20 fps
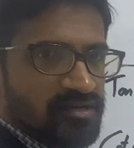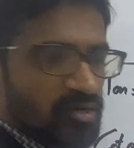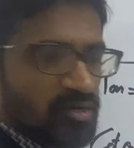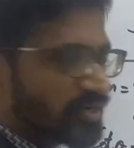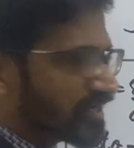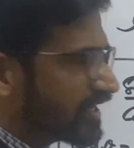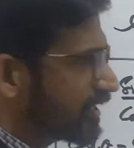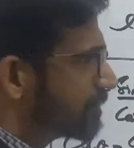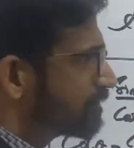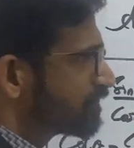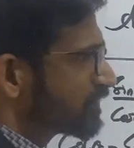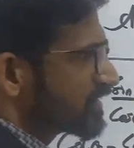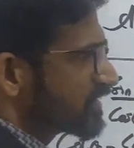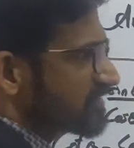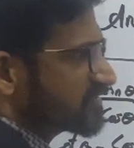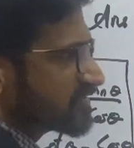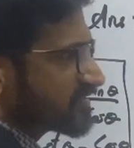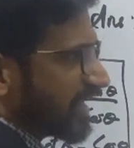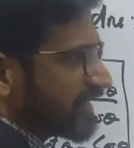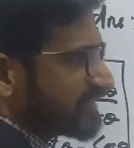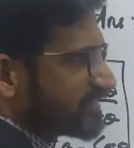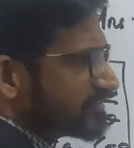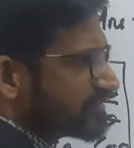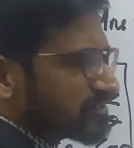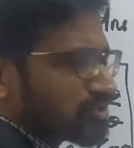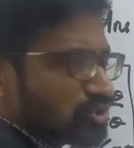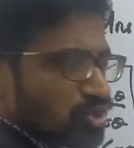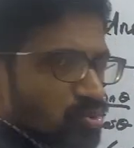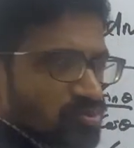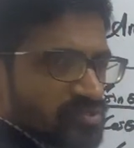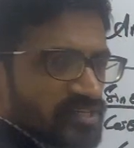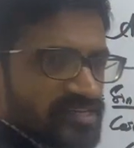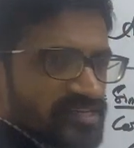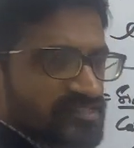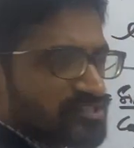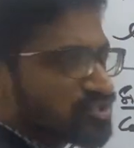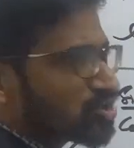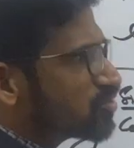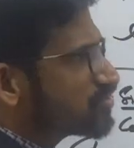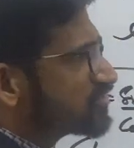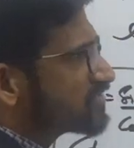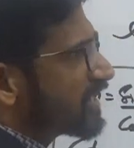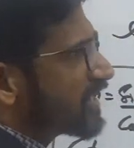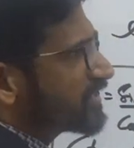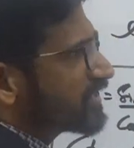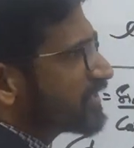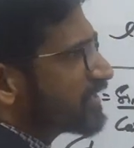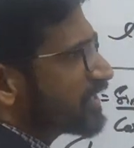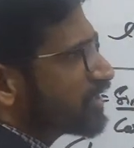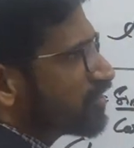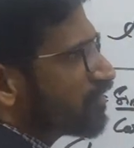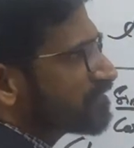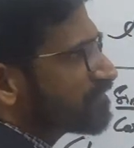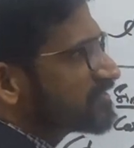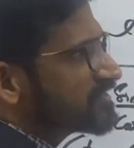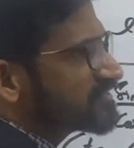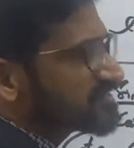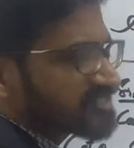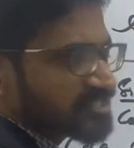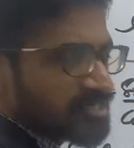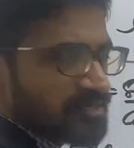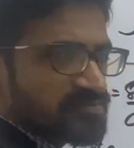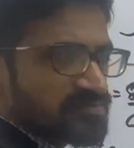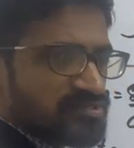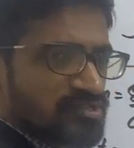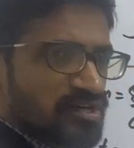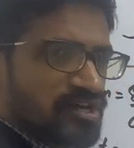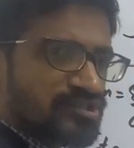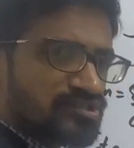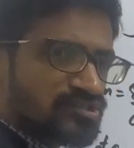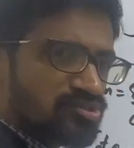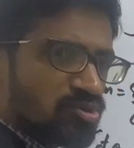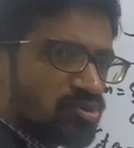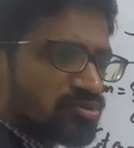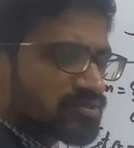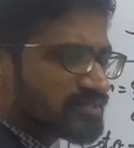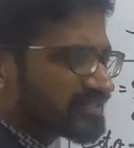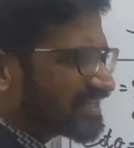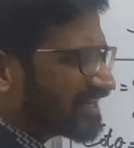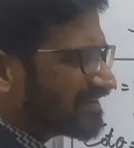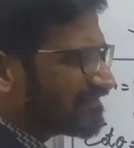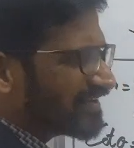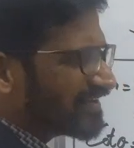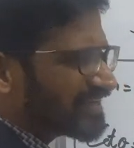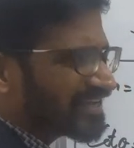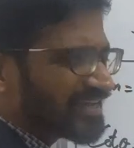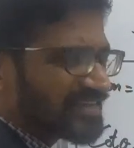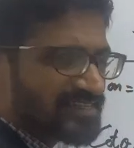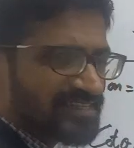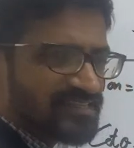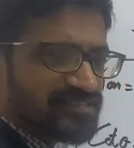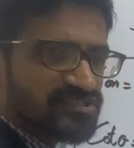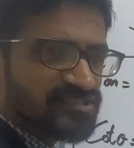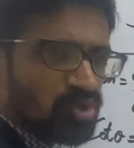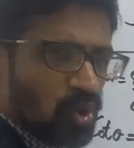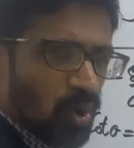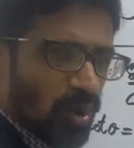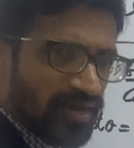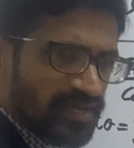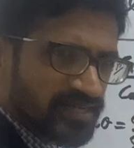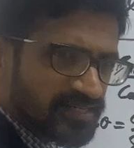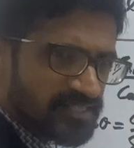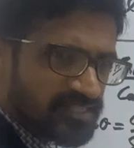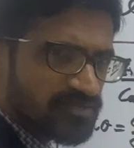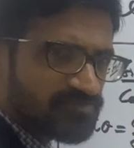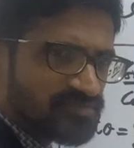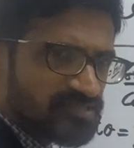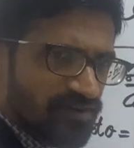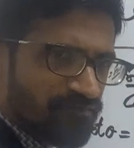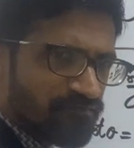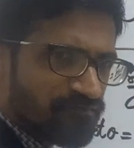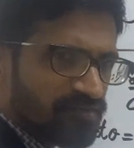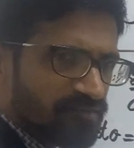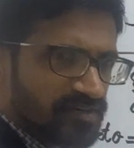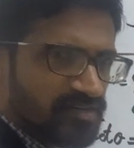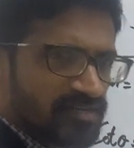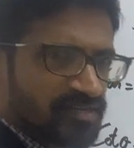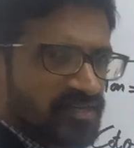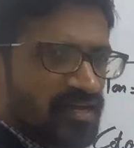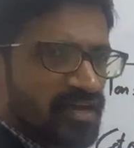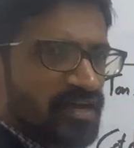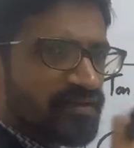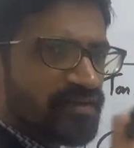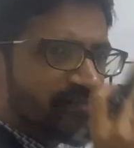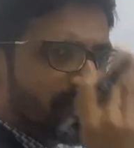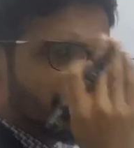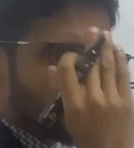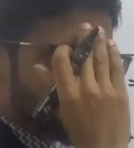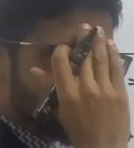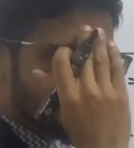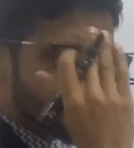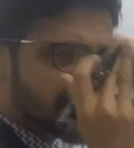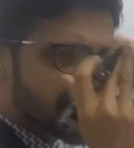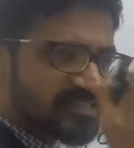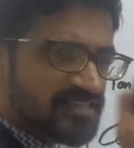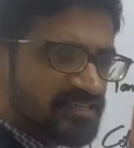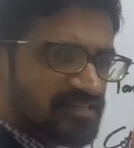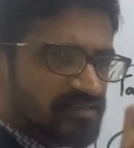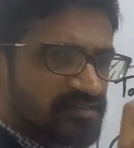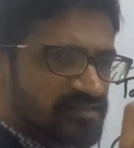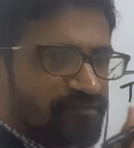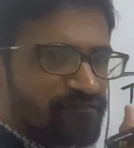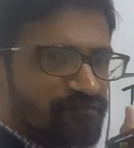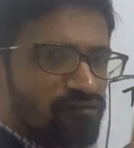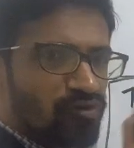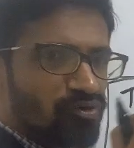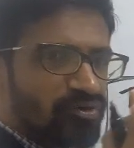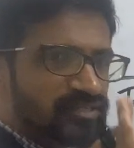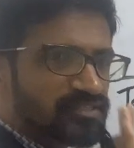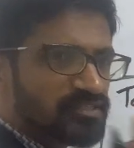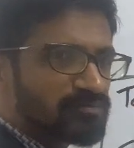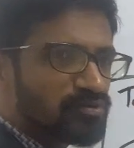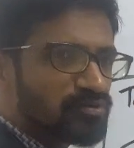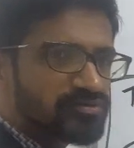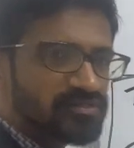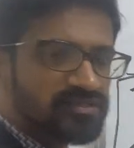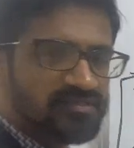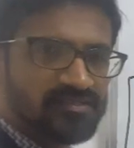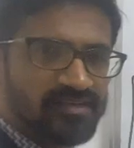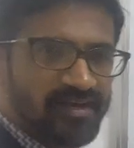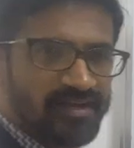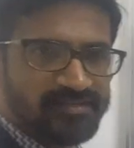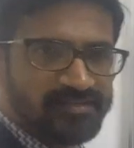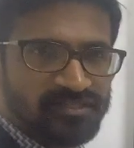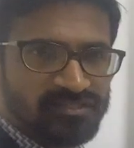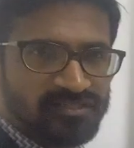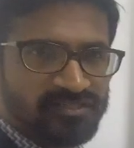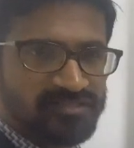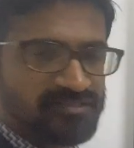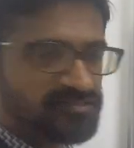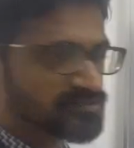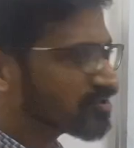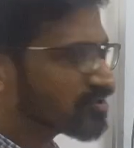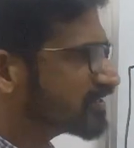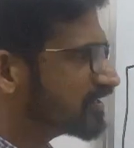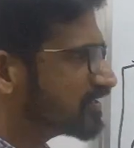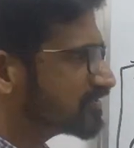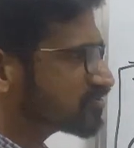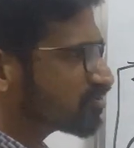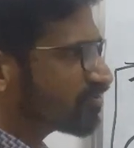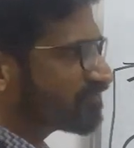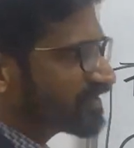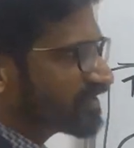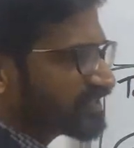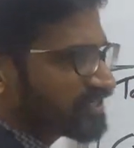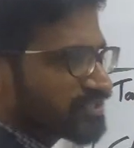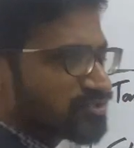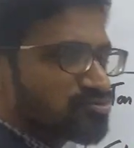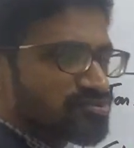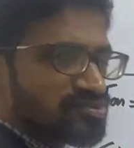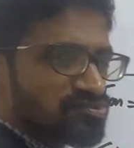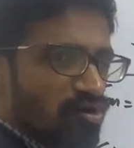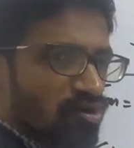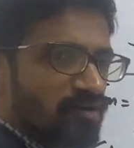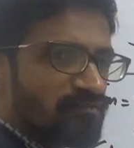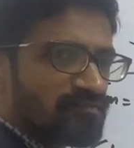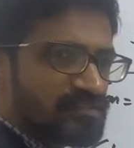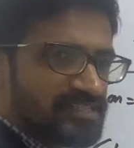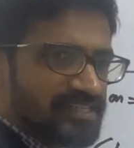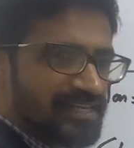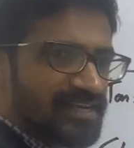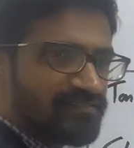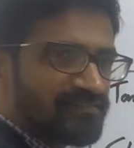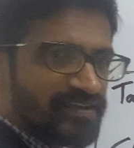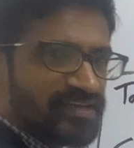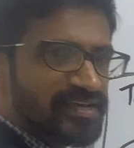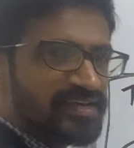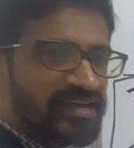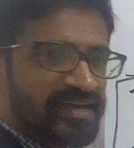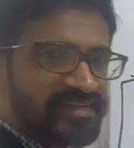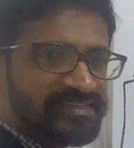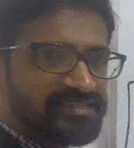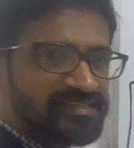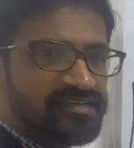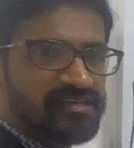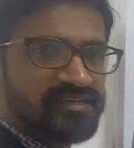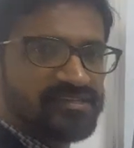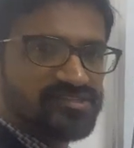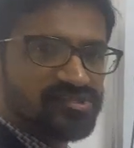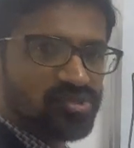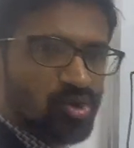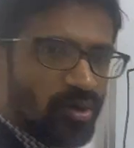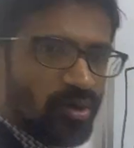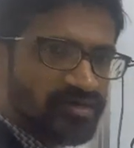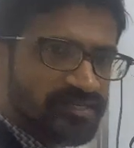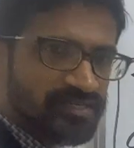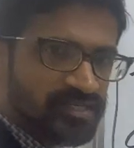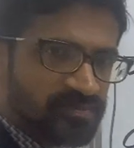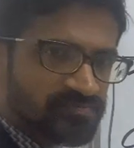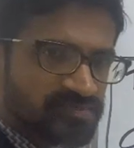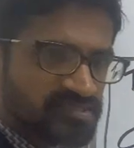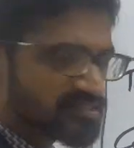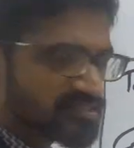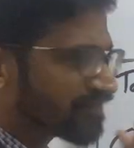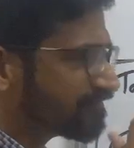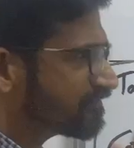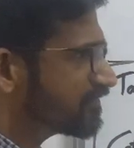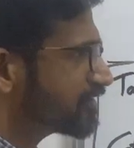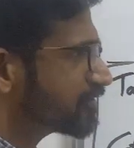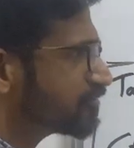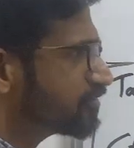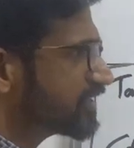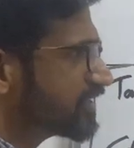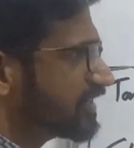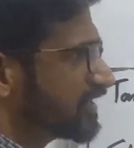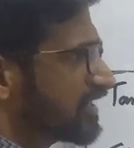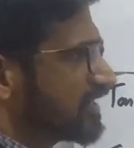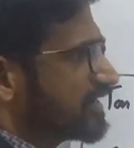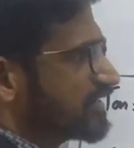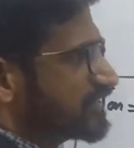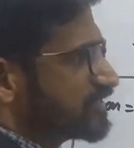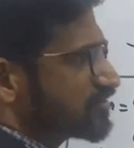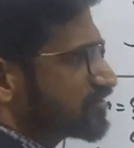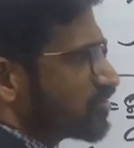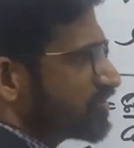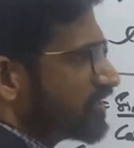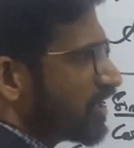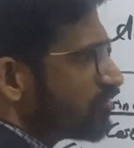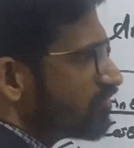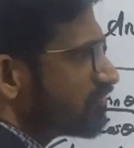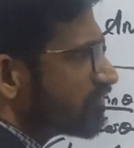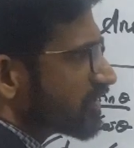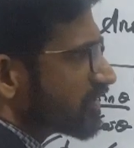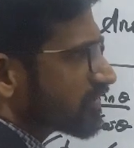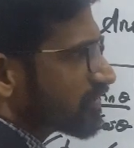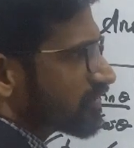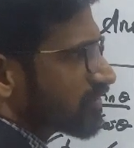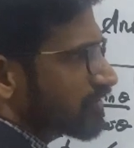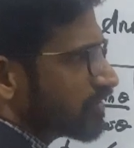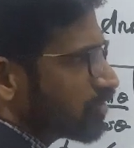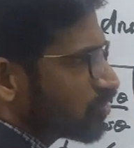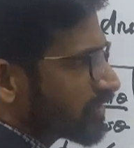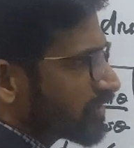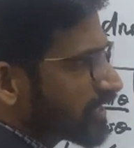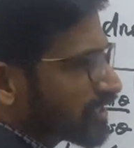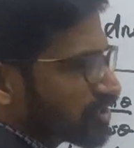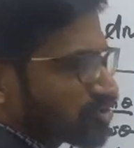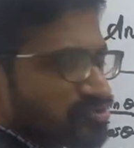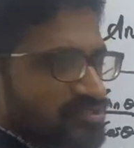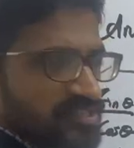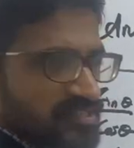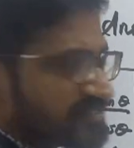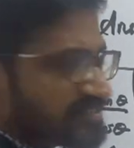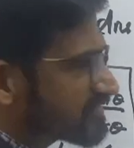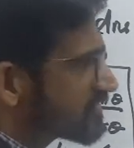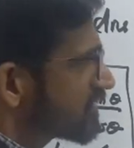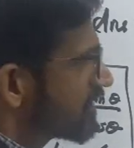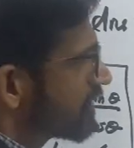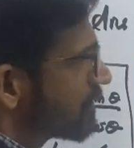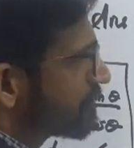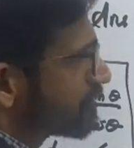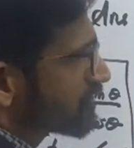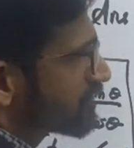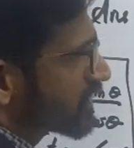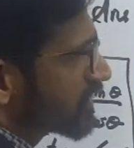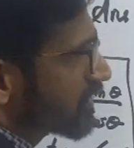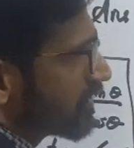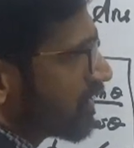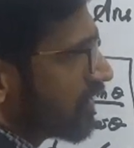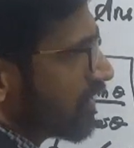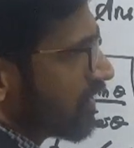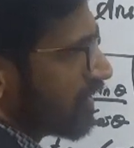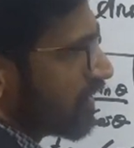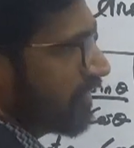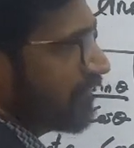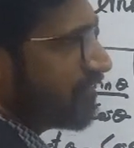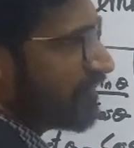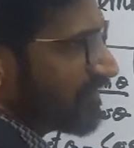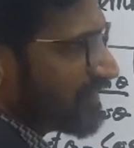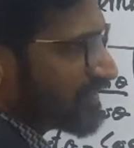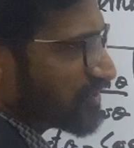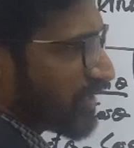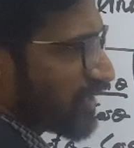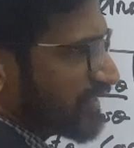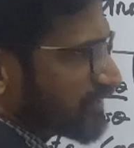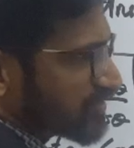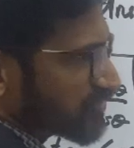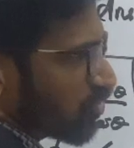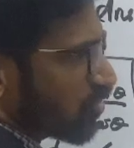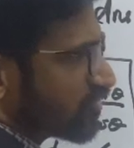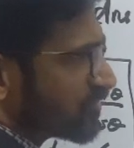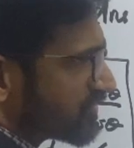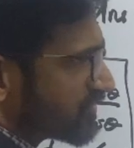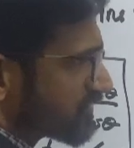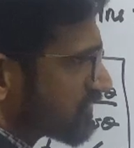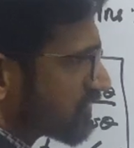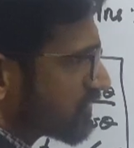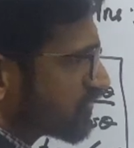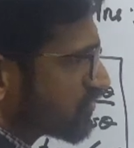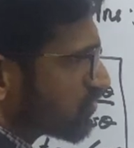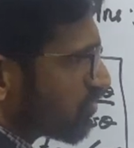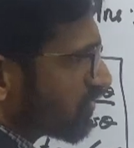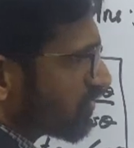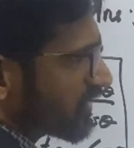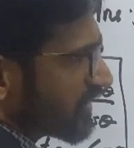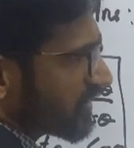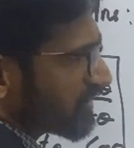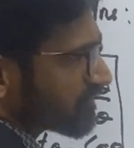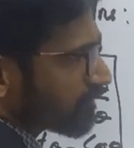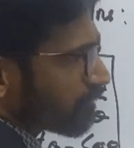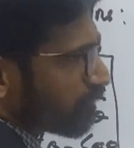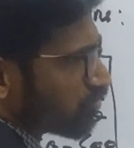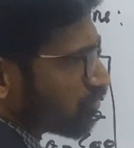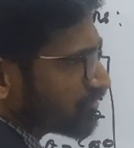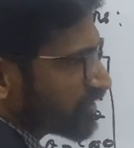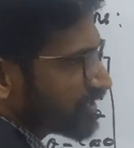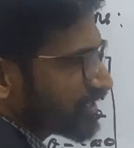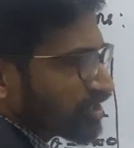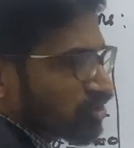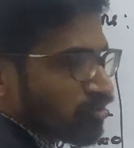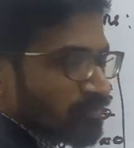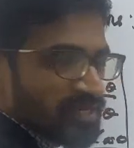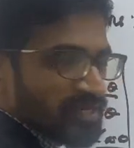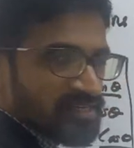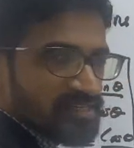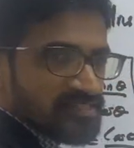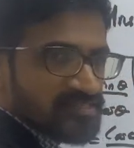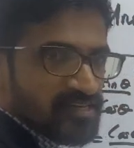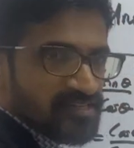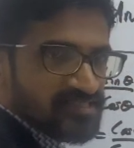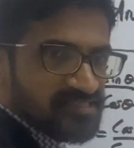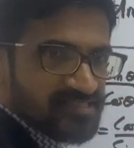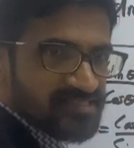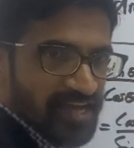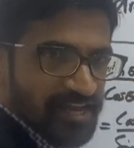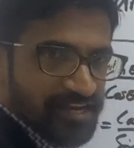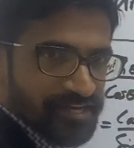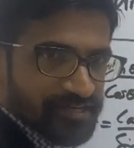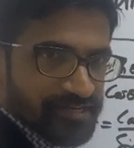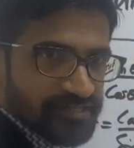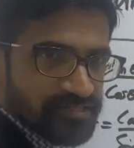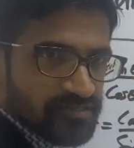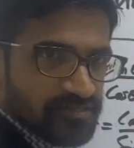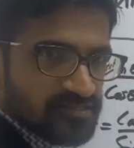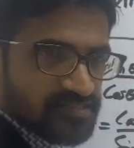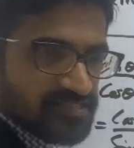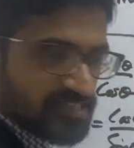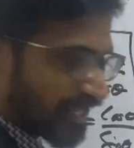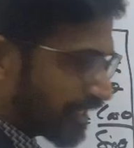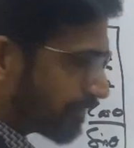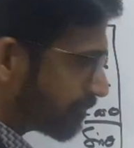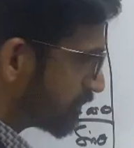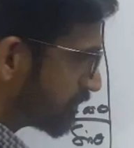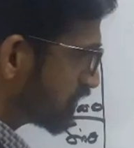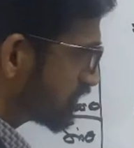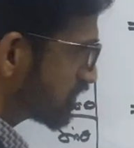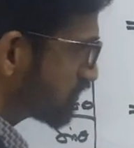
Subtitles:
Okay. Sin? No. There is no sin in any of these terms. So, till we get square term somewhere, we will just forget about the identities. Okay. So, we need to solve till we get square terms somewhere. Okay. So, now looking into this, we will try to solve this. So, here both the denominators are same.